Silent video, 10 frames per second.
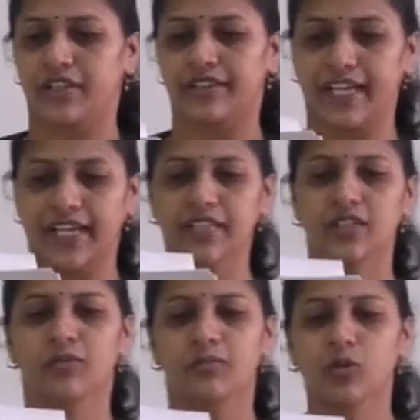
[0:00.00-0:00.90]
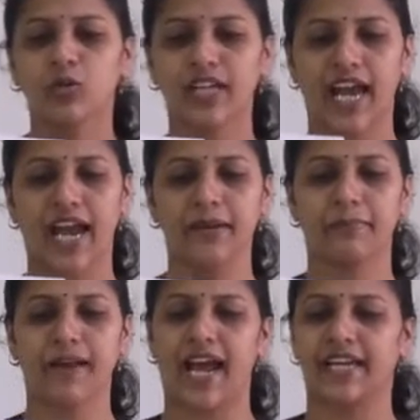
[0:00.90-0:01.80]
Then moon and
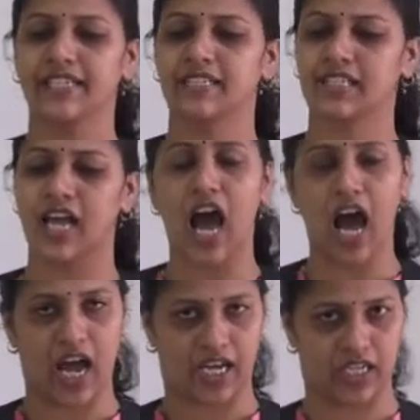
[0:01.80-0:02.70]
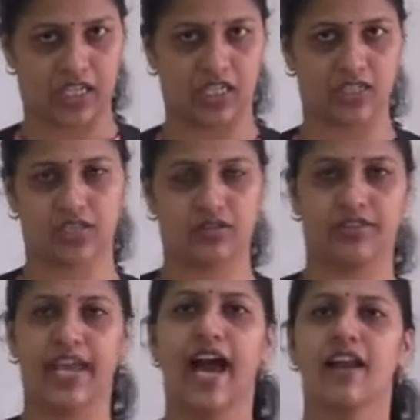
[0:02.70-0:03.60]
planets are,
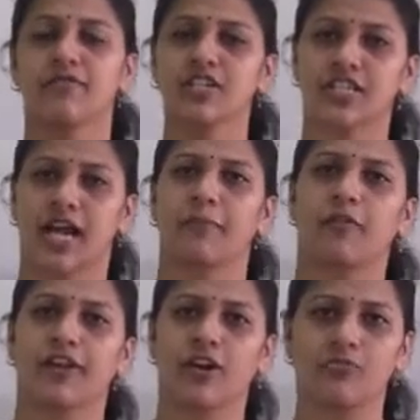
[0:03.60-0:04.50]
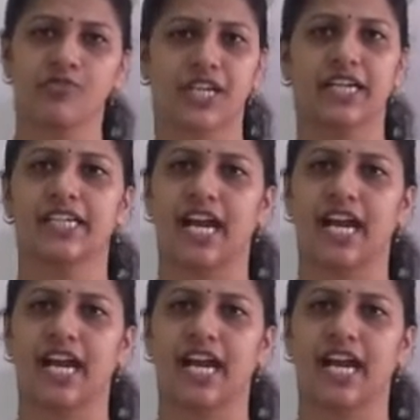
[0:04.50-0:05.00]
they are which type of an object?